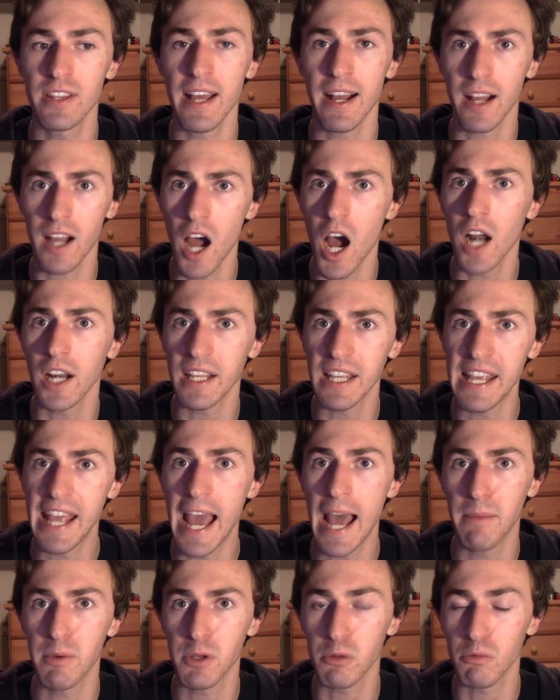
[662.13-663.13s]
that Kaneki
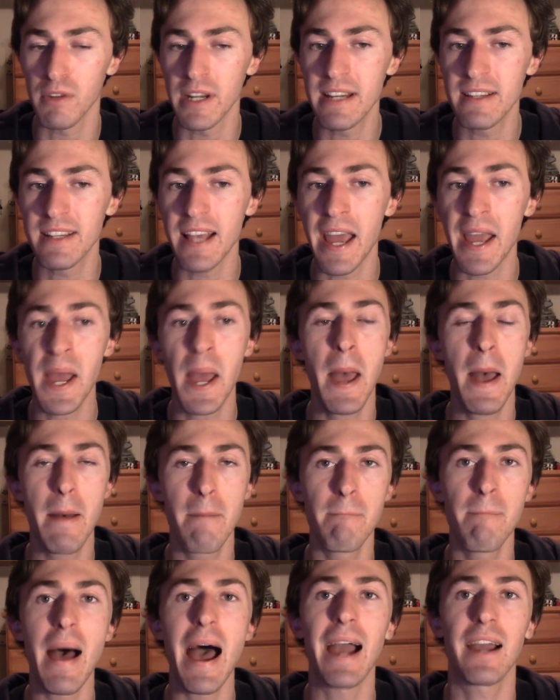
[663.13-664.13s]
had with Rize
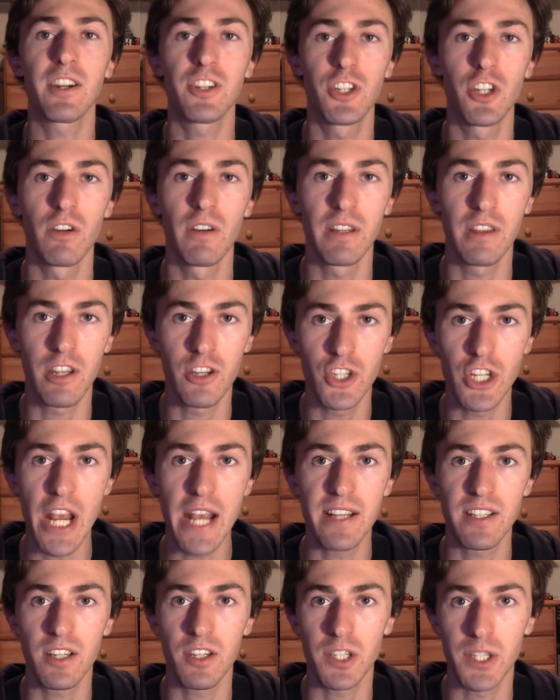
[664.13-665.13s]
back during the
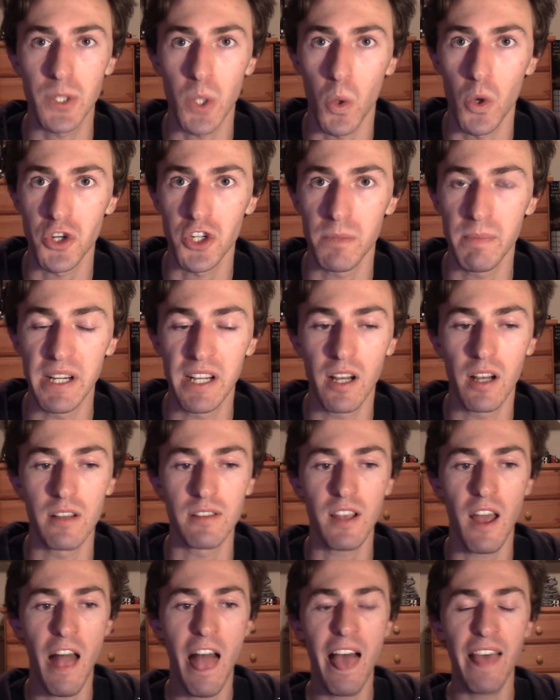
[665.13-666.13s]
Jason torture, because
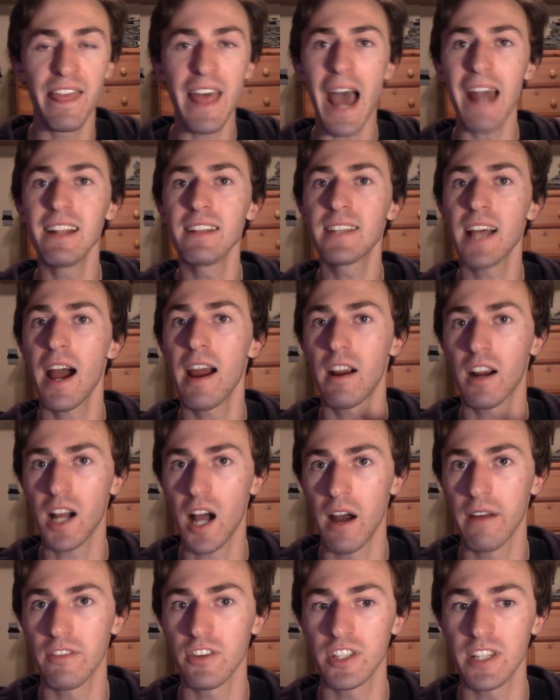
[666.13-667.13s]
that entire
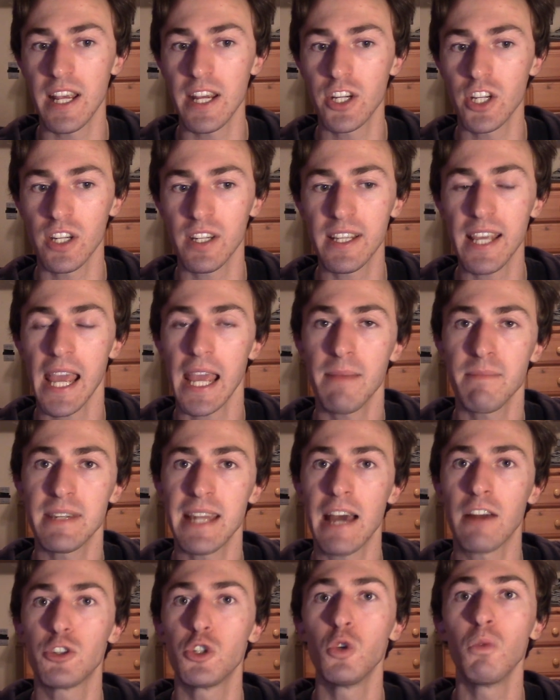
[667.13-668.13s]
conversation came
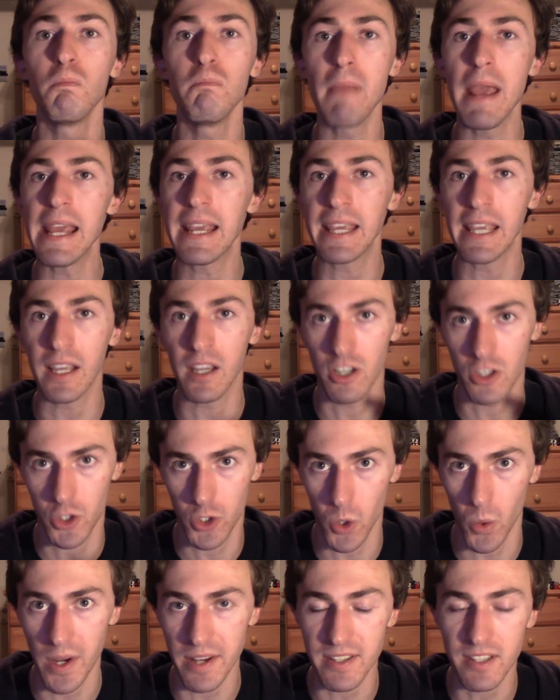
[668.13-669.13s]
down to making a
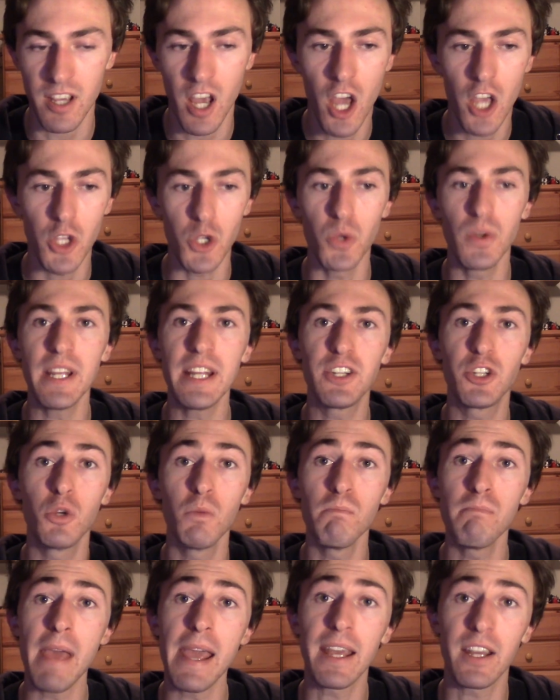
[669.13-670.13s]
choice. You need to
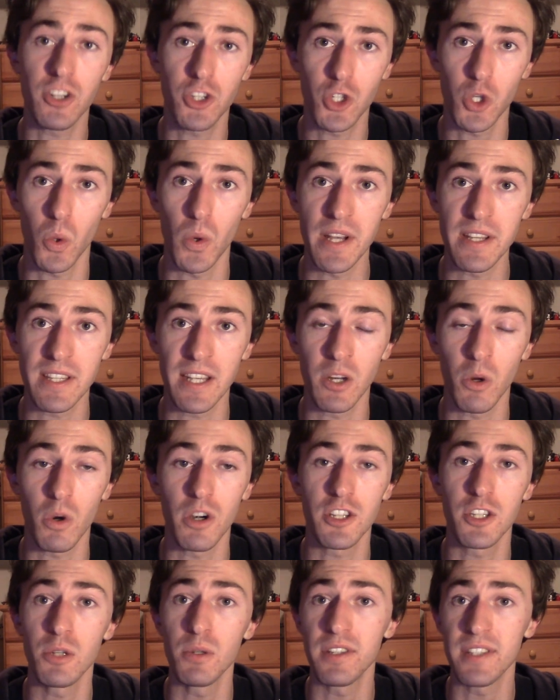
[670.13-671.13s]
make a choice in order
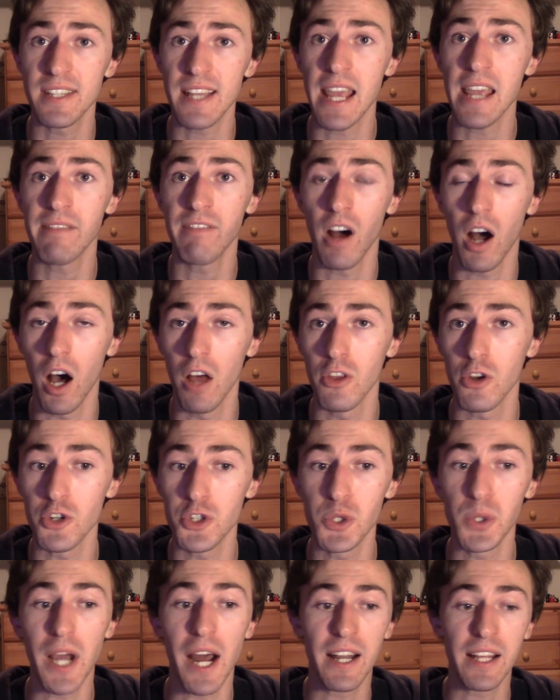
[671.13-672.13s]
to save others.
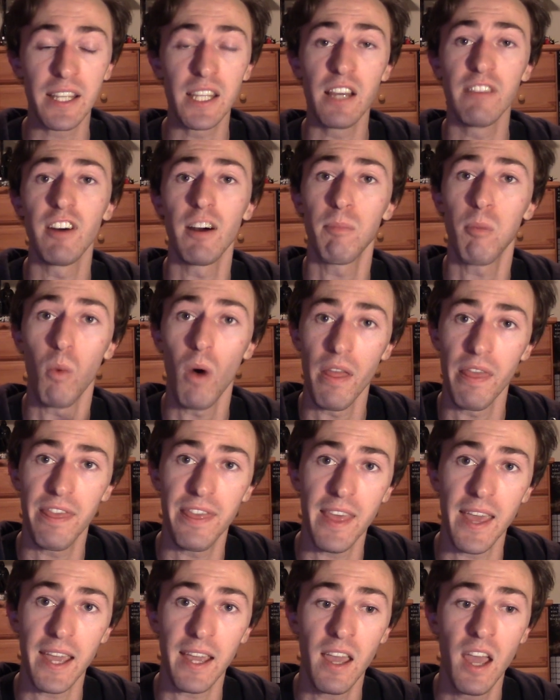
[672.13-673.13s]
You gotta give up one
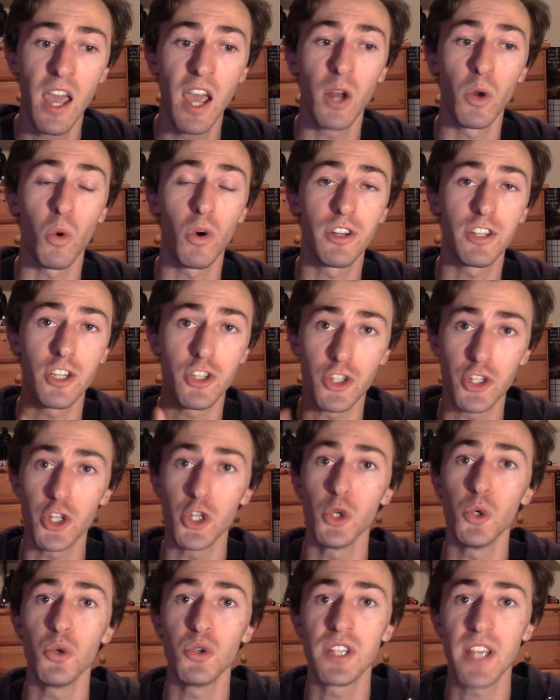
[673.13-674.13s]
thing in order to
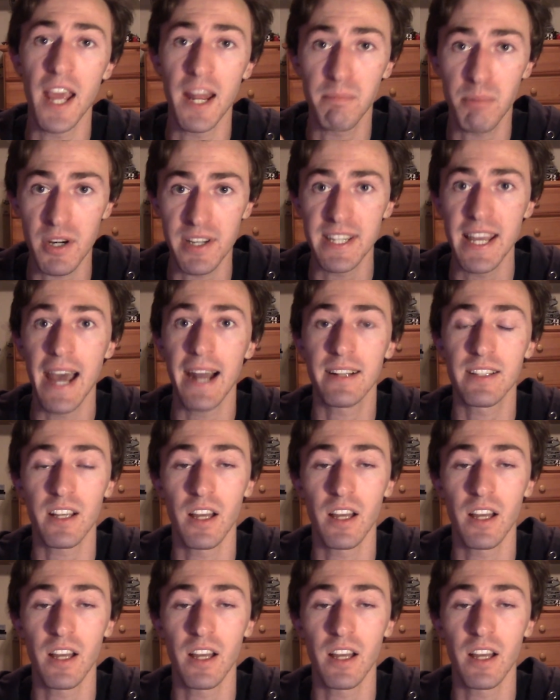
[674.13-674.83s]
choose and protect